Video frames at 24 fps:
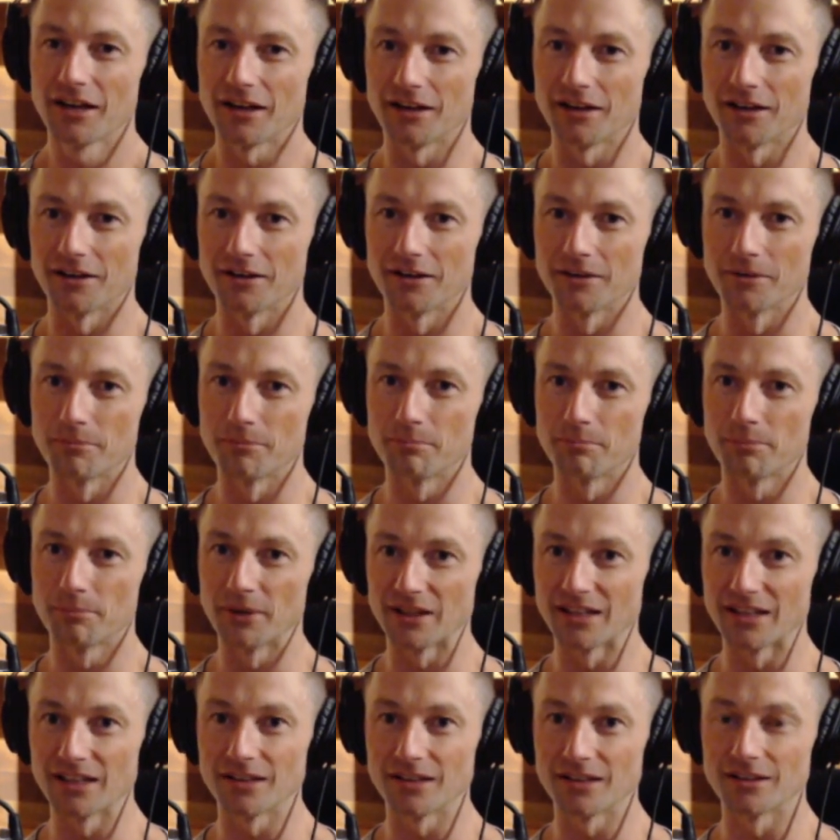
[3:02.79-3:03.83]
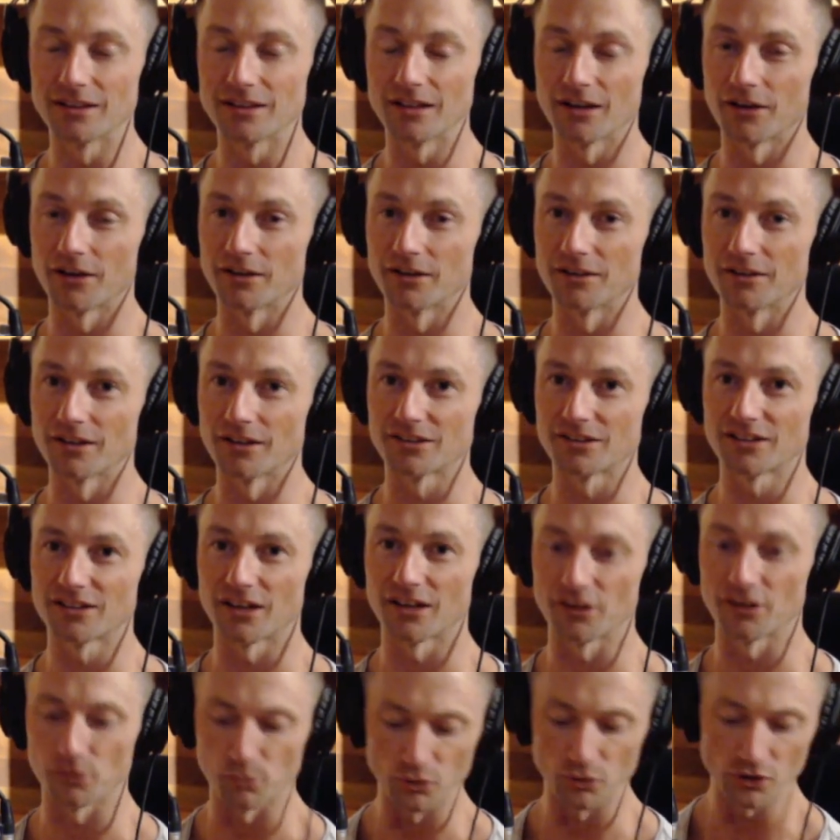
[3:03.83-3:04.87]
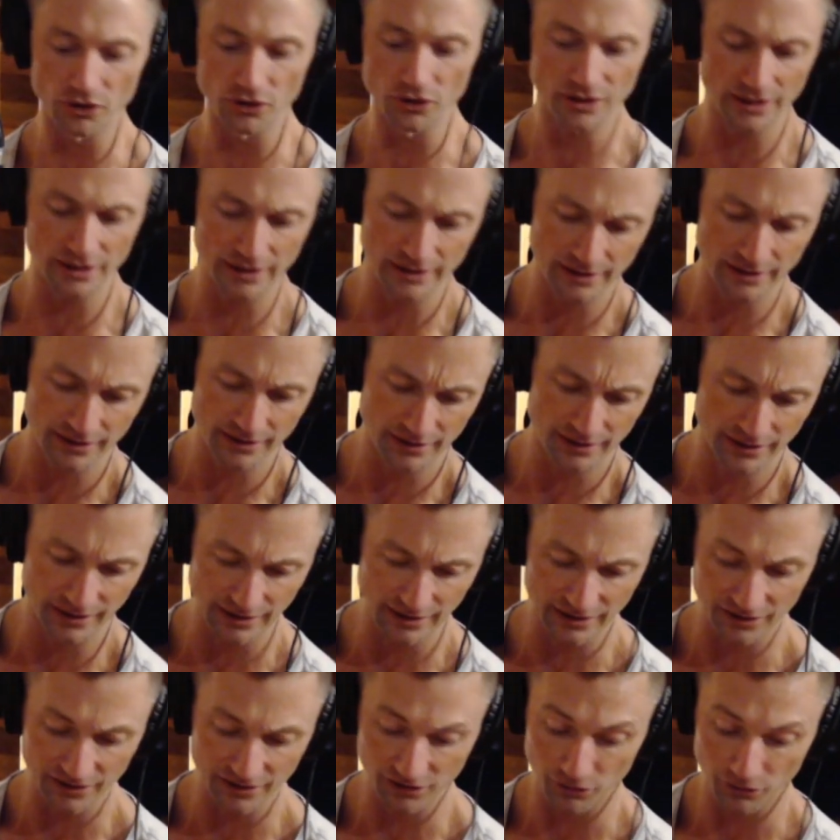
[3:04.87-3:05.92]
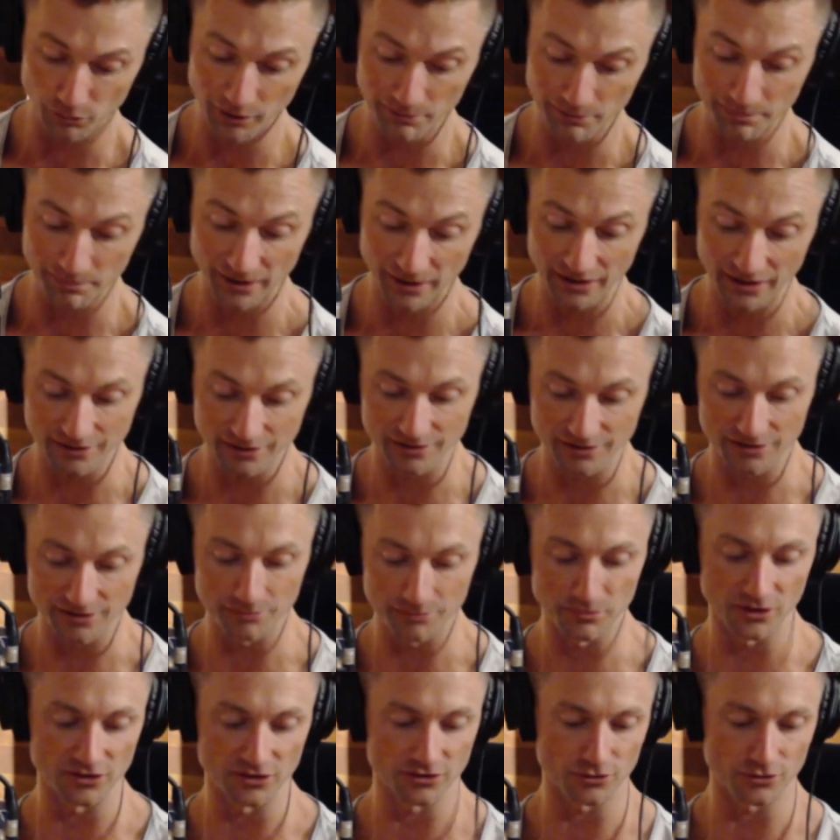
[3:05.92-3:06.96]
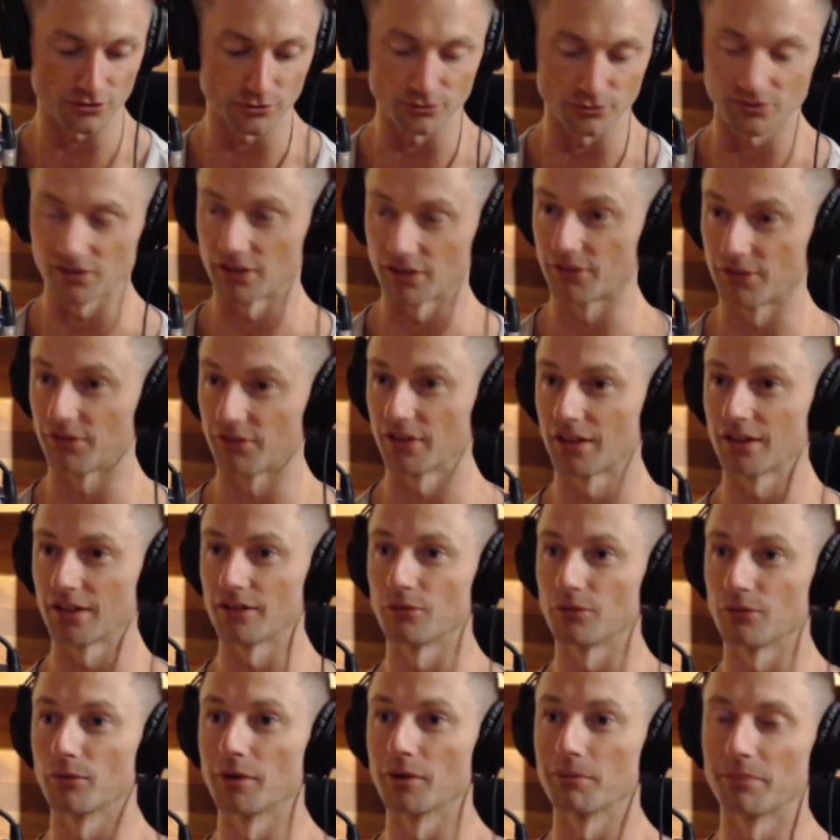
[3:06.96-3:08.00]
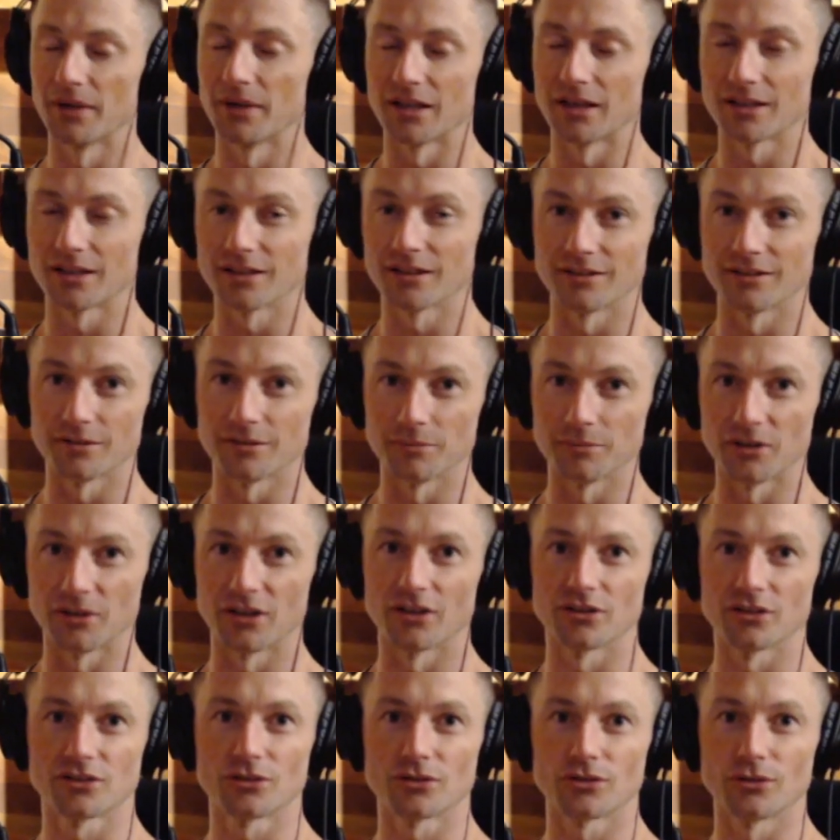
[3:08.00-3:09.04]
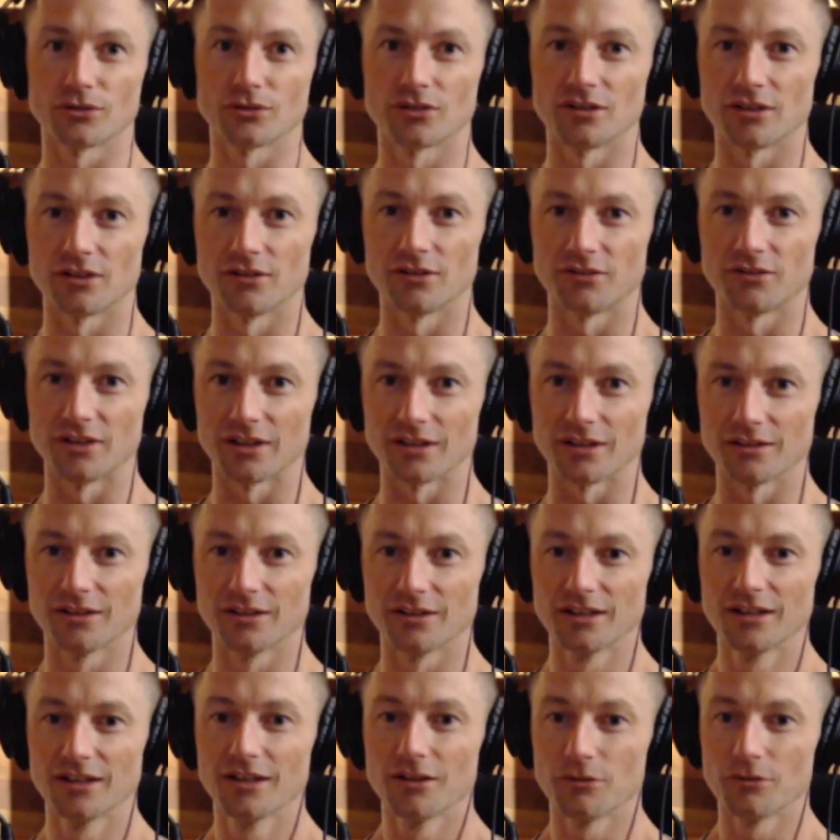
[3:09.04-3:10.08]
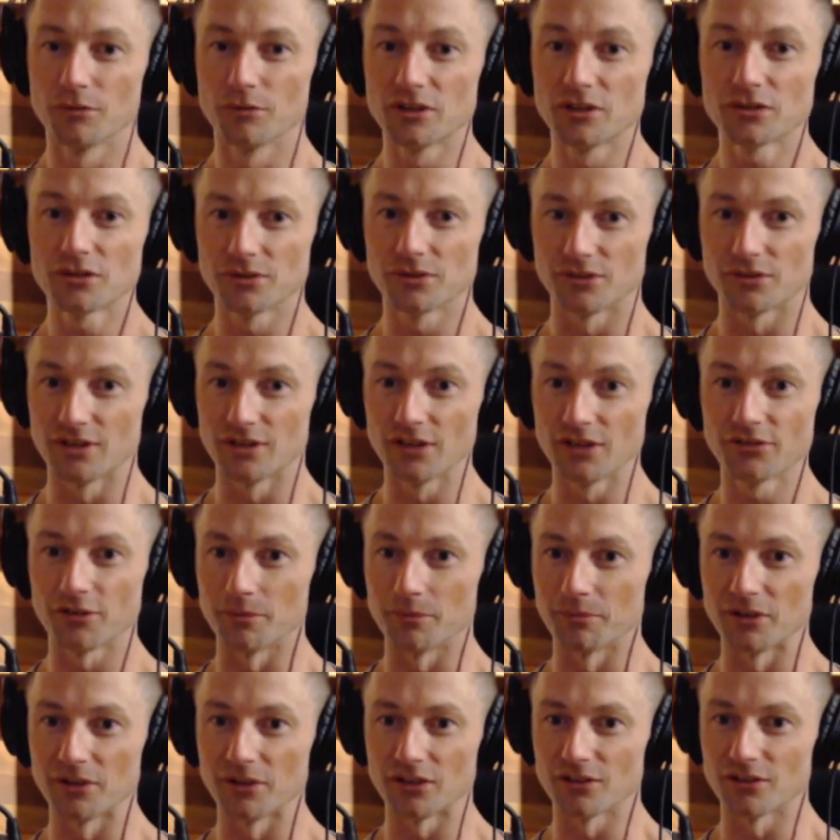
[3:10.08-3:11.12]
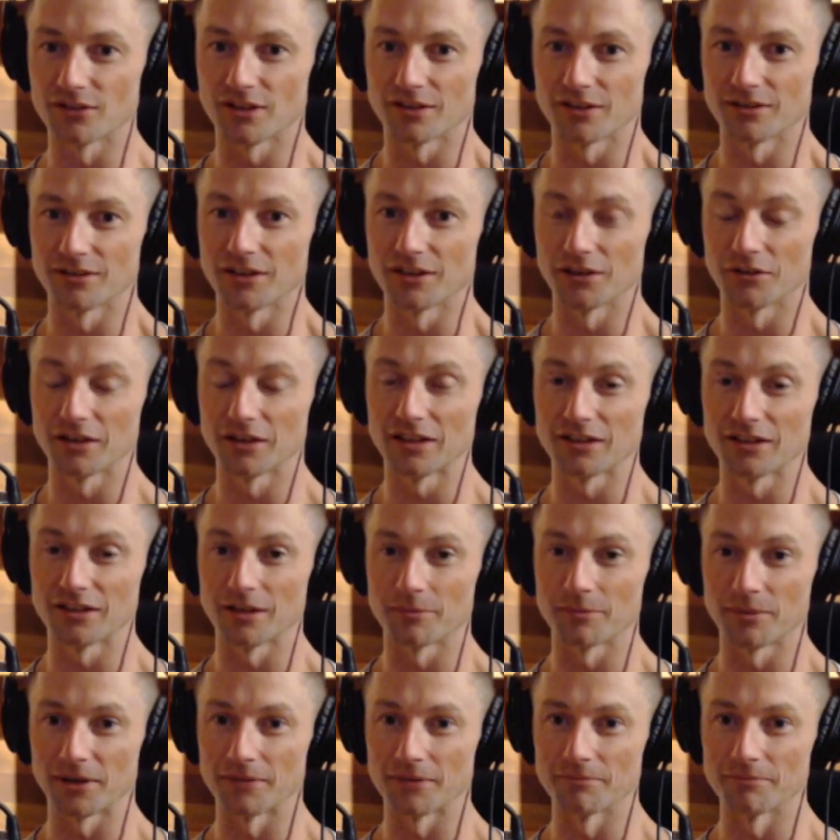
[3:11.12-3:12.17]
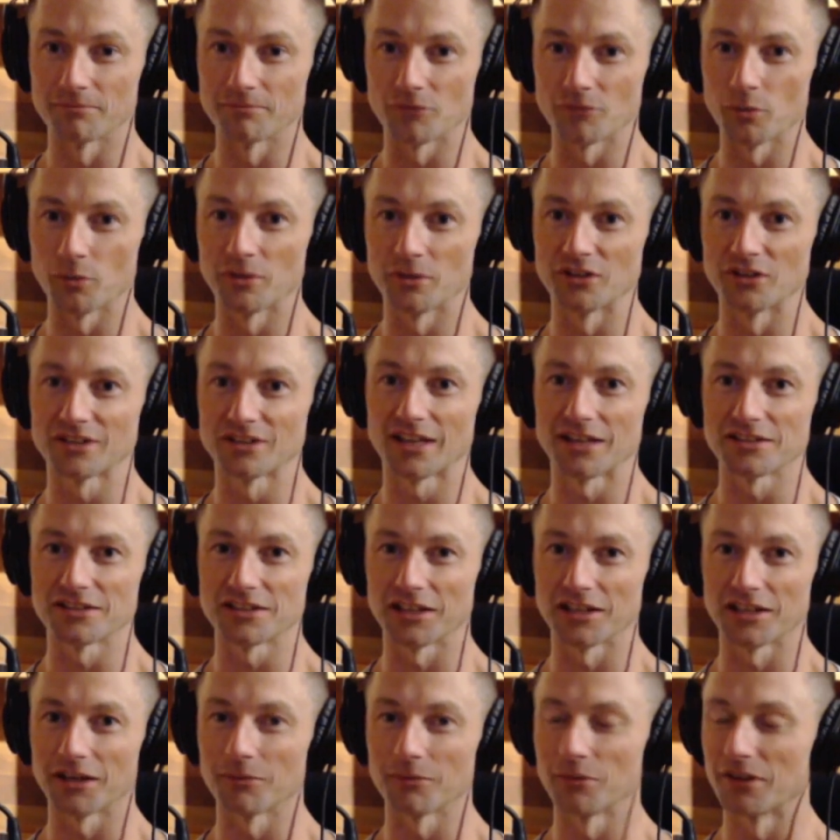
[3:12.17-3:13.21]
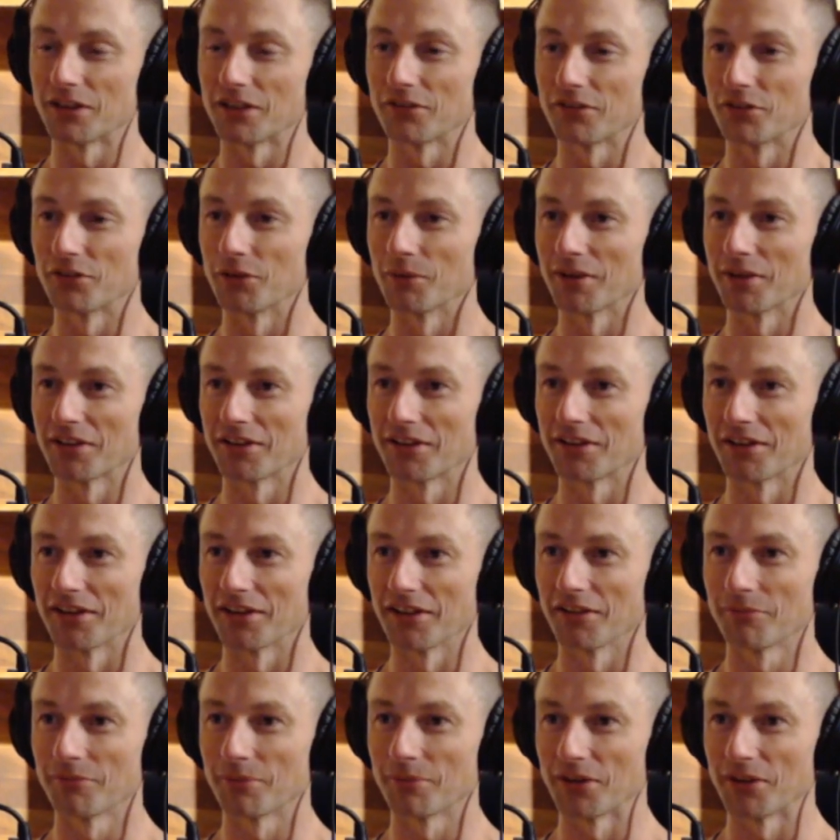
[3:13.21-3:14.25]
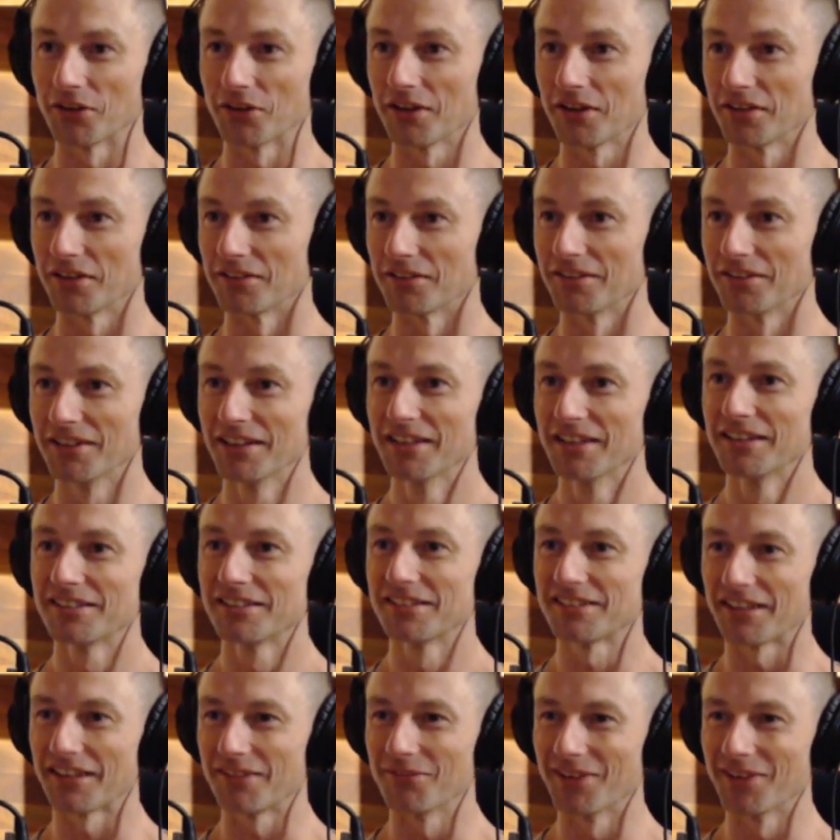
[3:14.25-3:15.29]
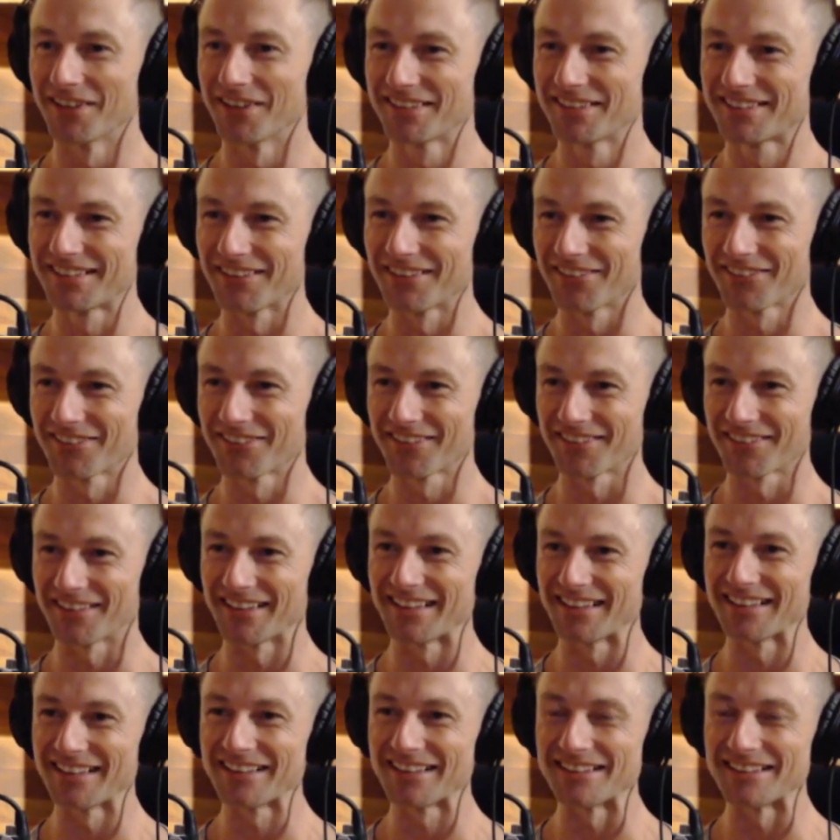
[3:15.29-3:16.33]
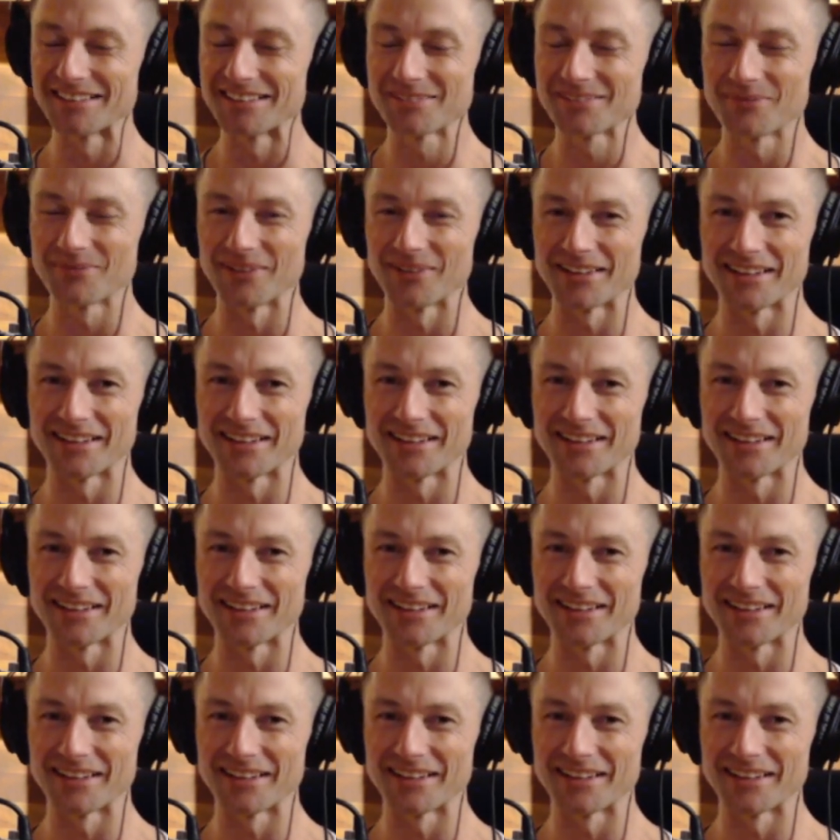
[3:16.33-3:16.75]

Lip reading: But then, I started working, and then I went back and did my school certificate, went back and did my high school certificate, which was different because I ended up almost catching up with everyone that I left behind and saved myself 3 years.